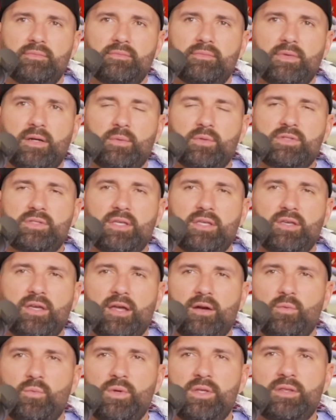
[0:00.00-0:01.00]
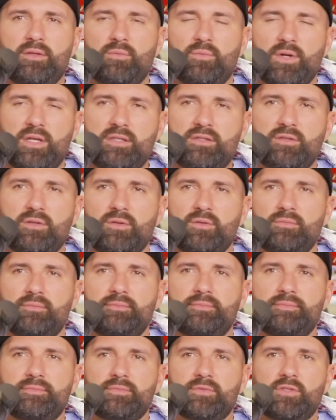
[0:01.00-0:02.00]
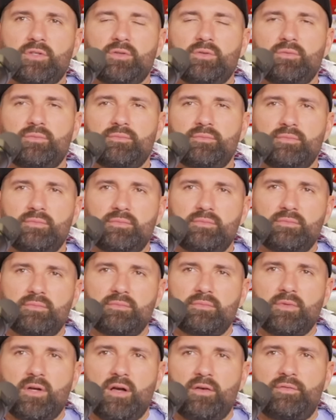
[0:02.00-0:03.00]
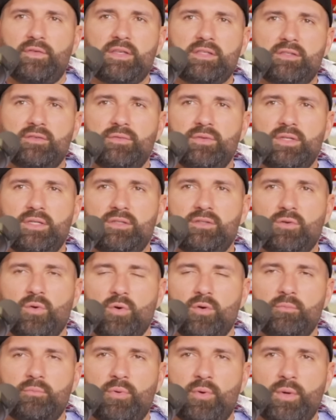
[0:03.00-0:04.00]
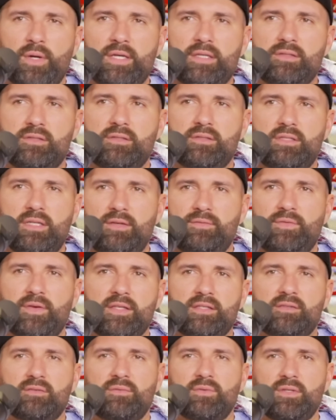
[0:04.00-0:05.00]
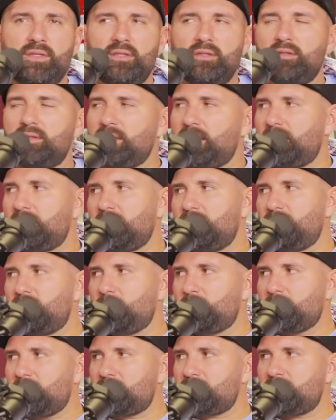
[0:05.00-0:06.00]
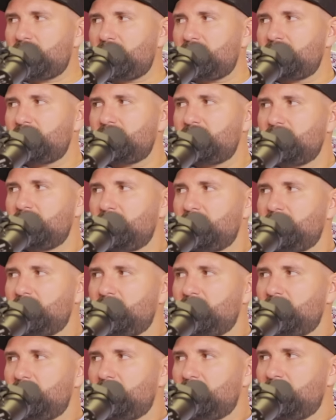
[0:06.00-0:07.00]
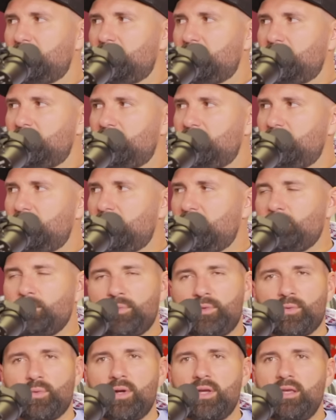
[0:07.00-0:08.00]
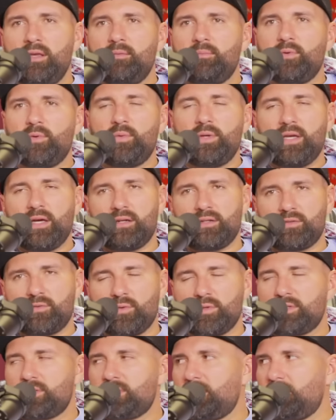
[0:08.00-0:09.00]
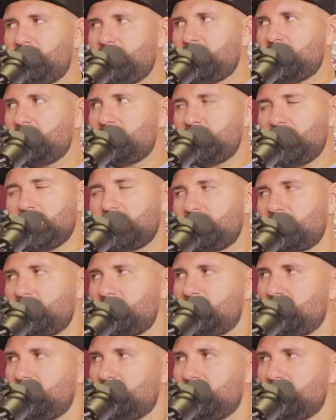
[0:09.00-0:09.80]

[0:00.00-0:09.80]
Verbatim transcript: I would say you got to win the red zone. So offensively scoring points, defensively not giving up touchdowns. Yeah. Give them three, but we got to score seven, six.